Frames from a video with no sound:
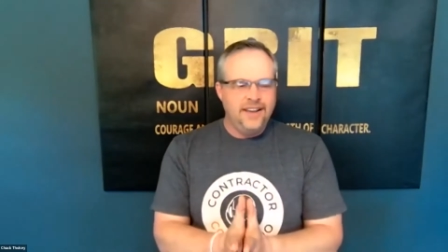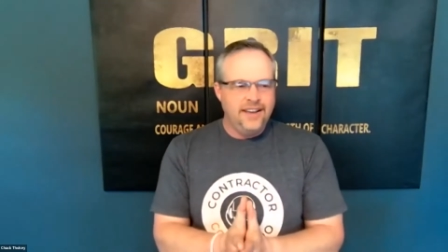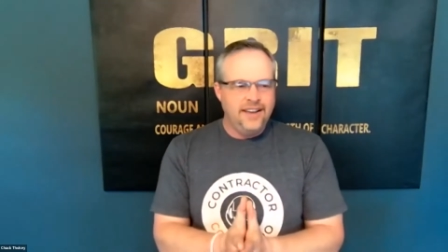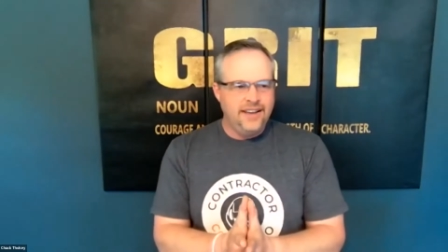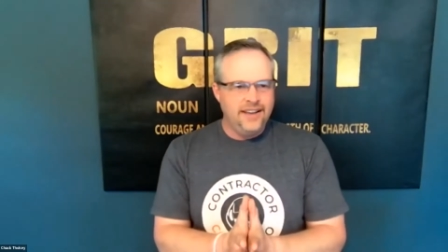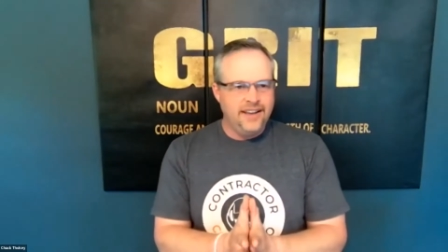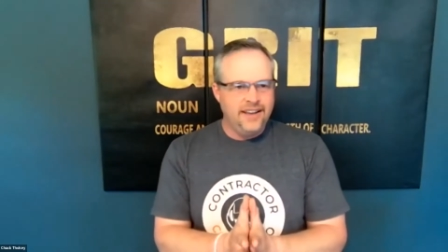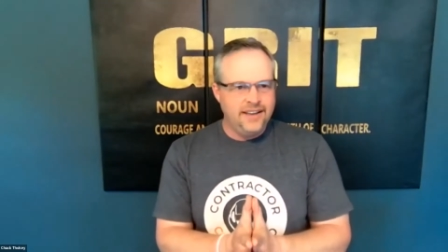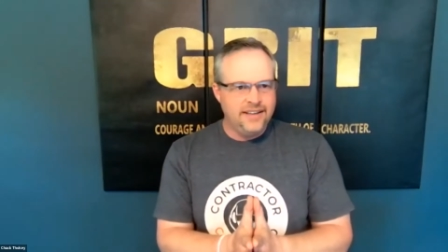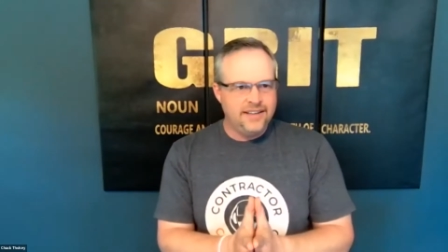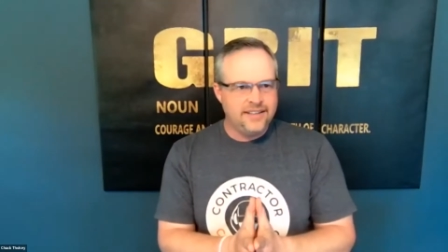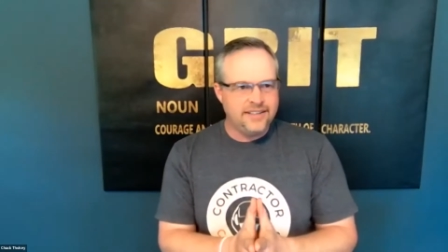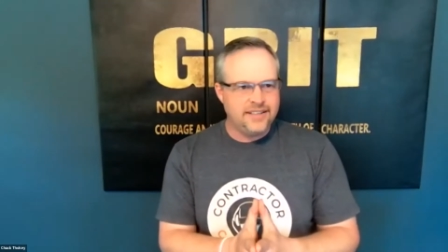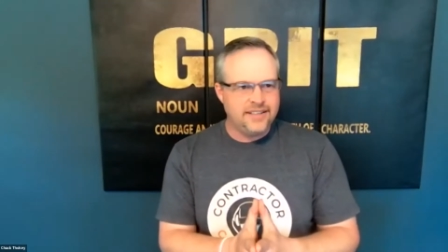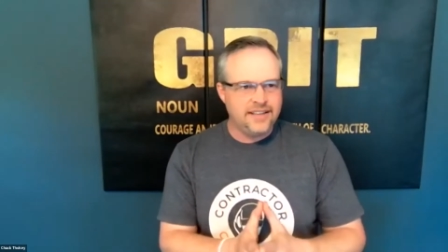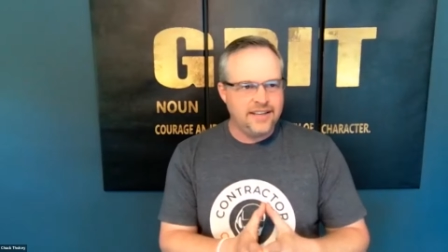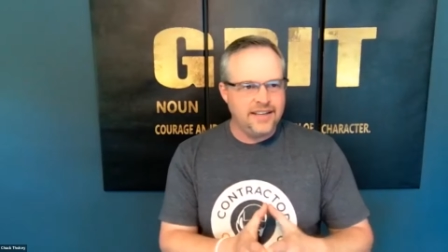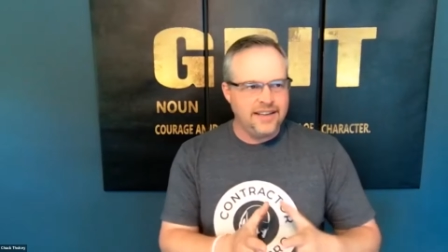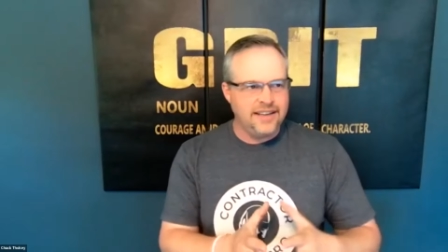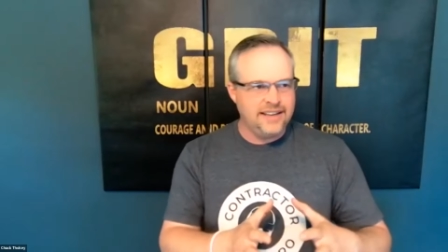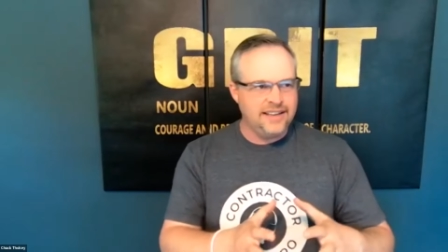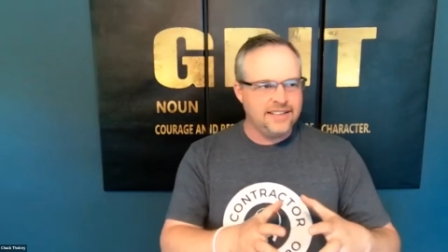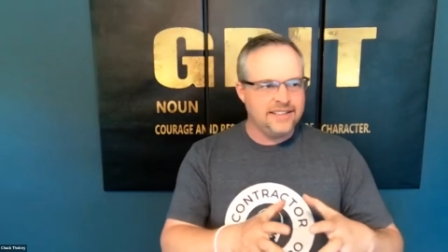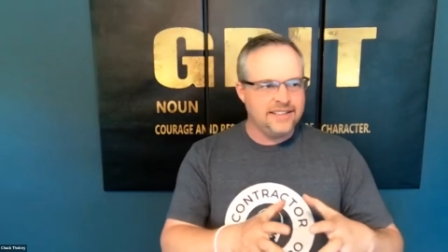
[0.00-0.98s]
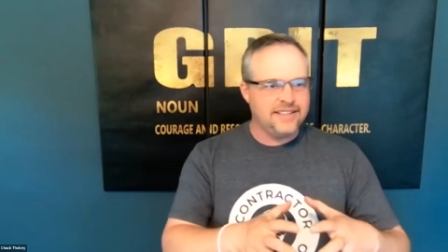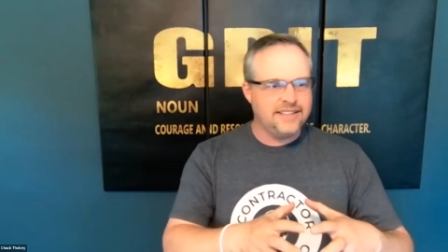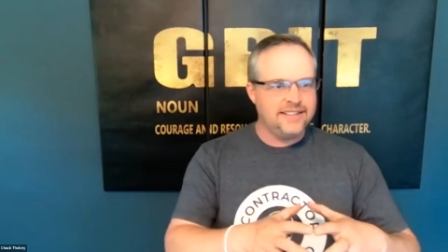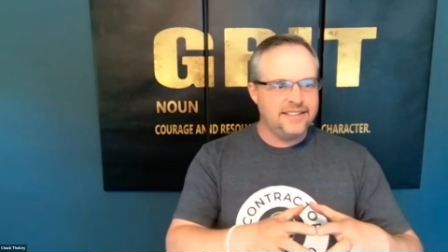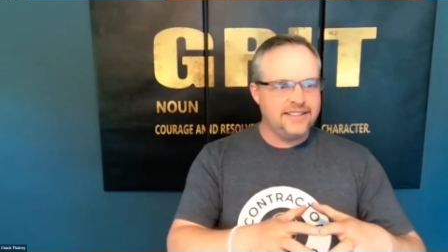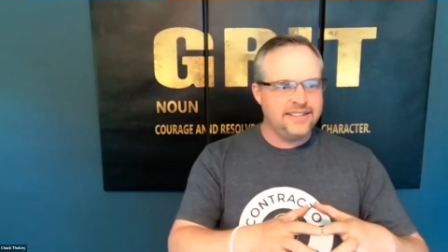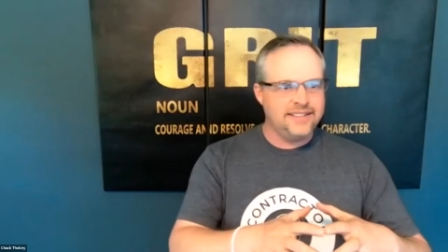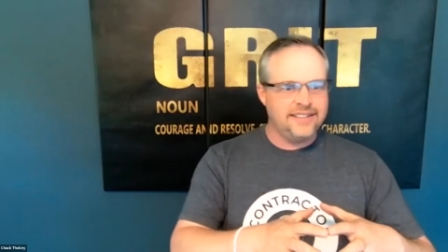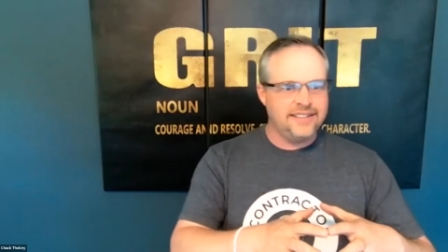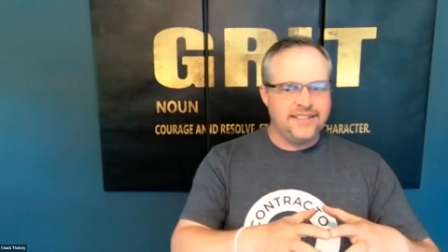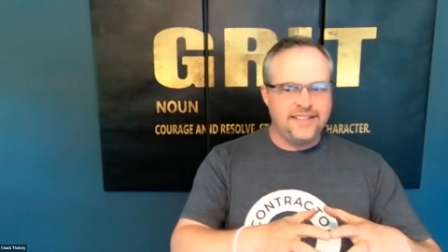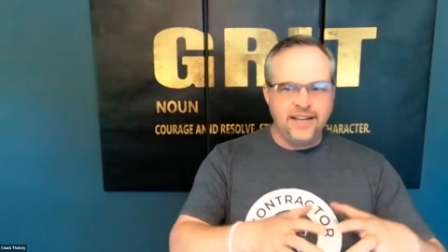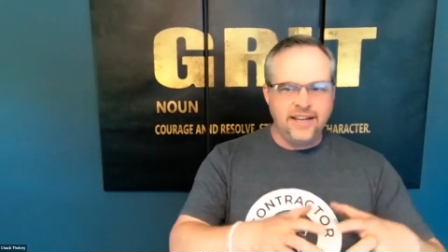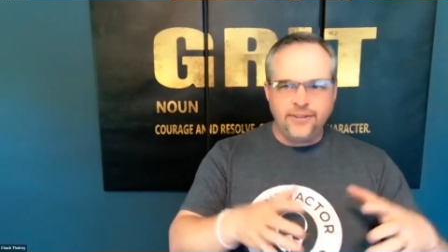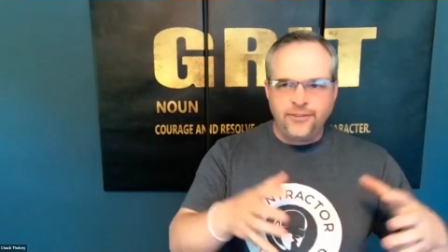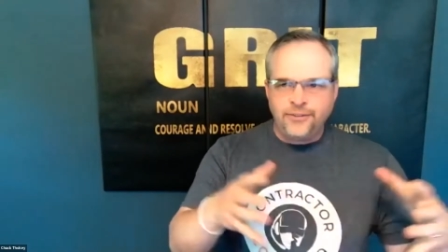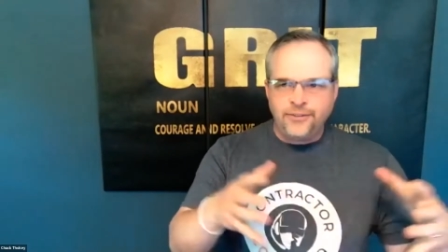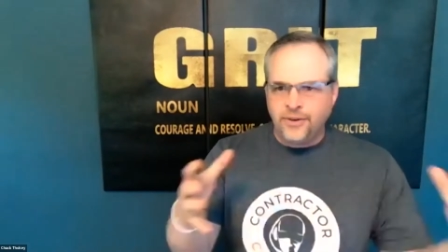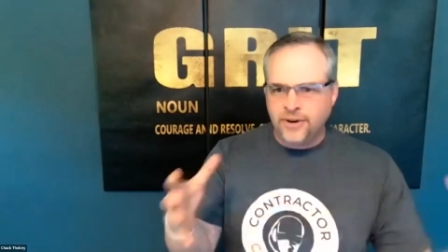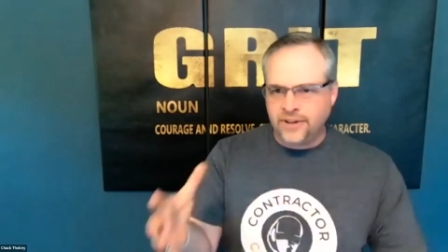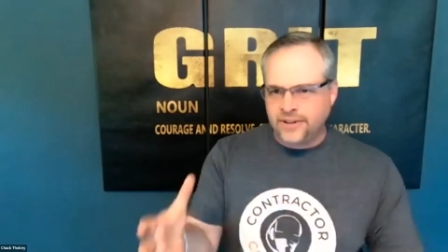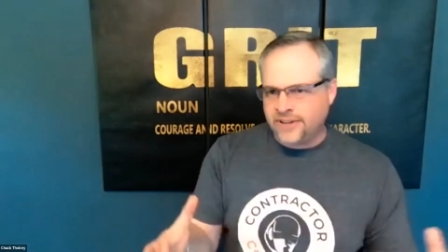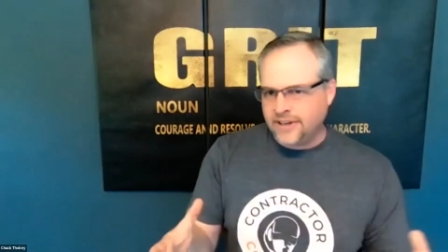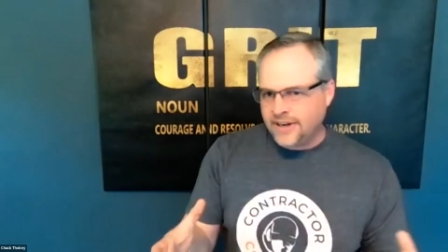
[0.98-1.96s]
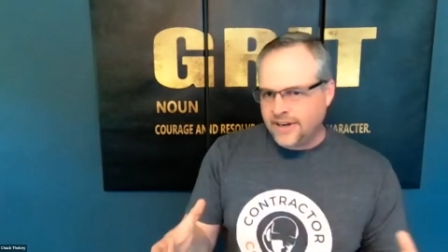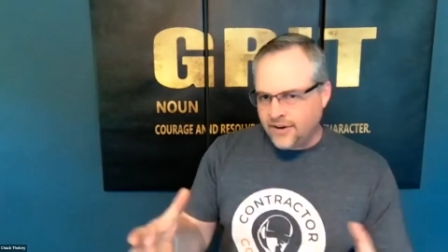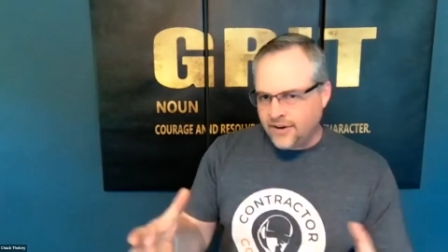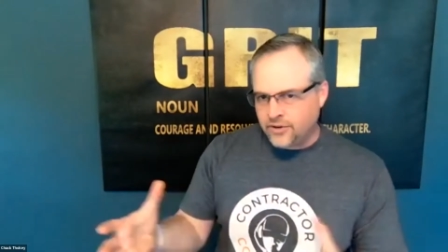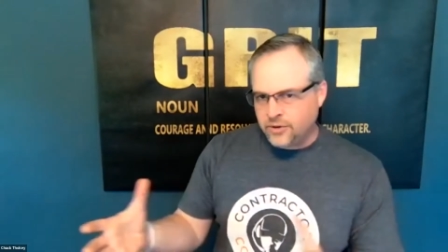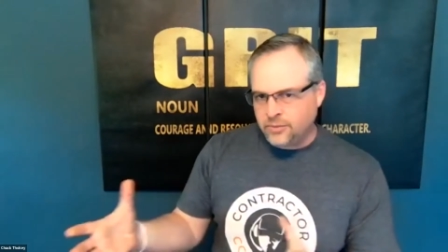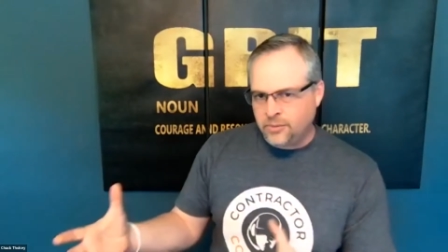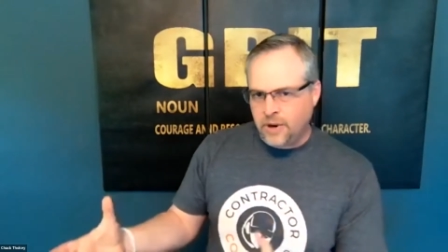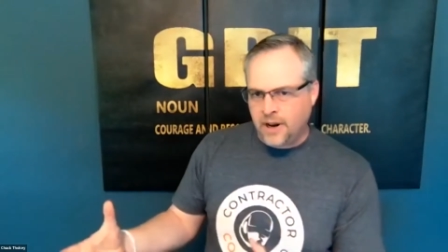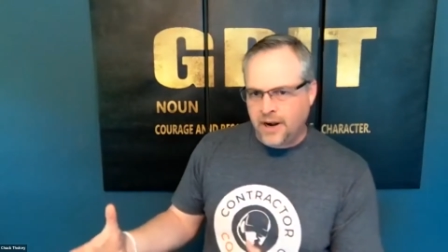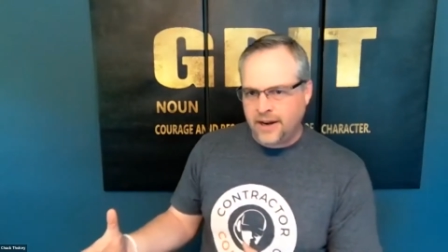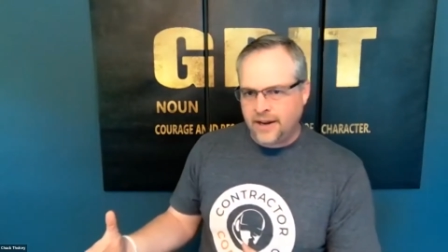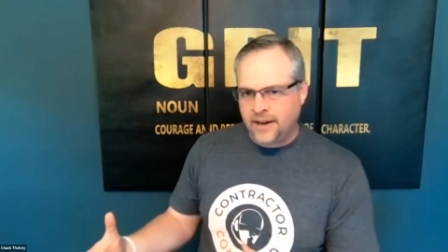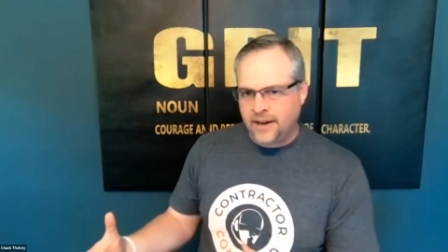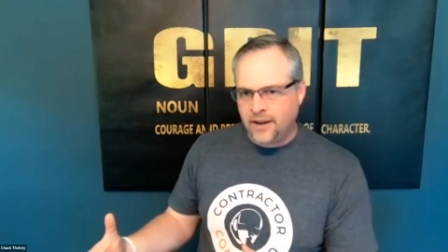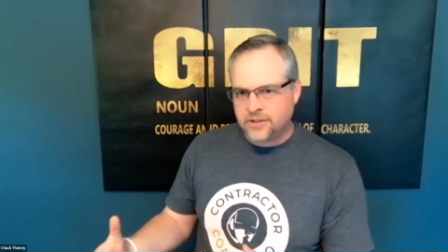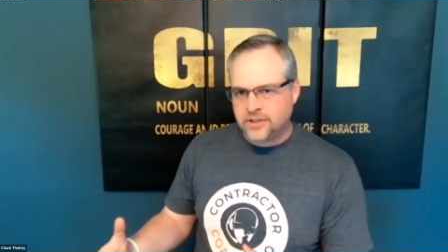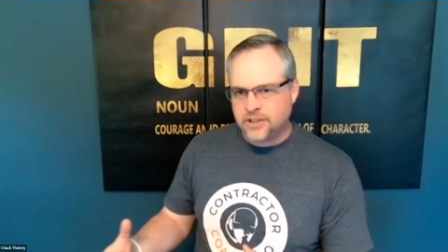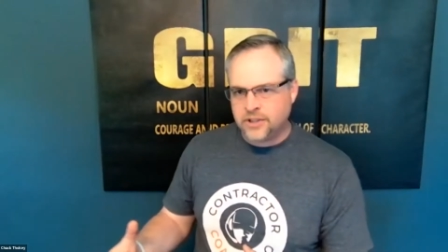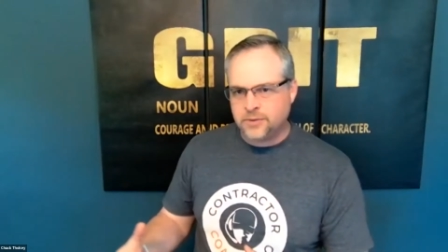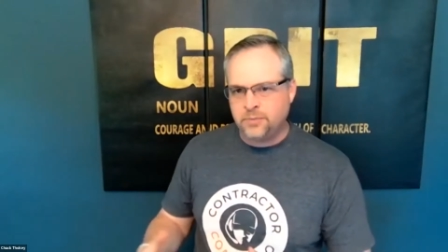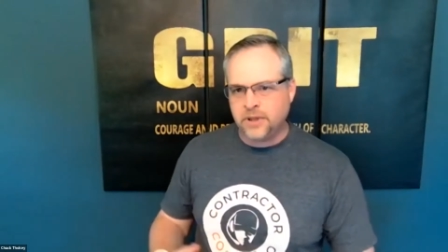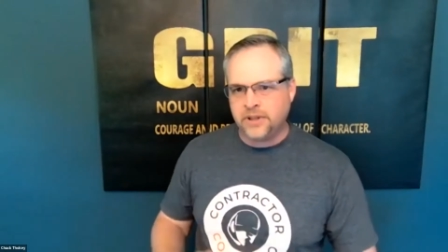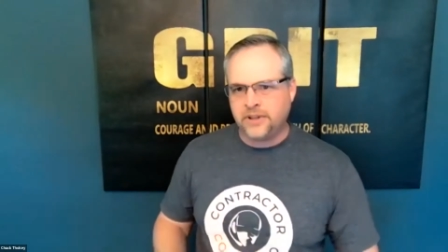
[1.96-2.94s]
is different than everybody else's,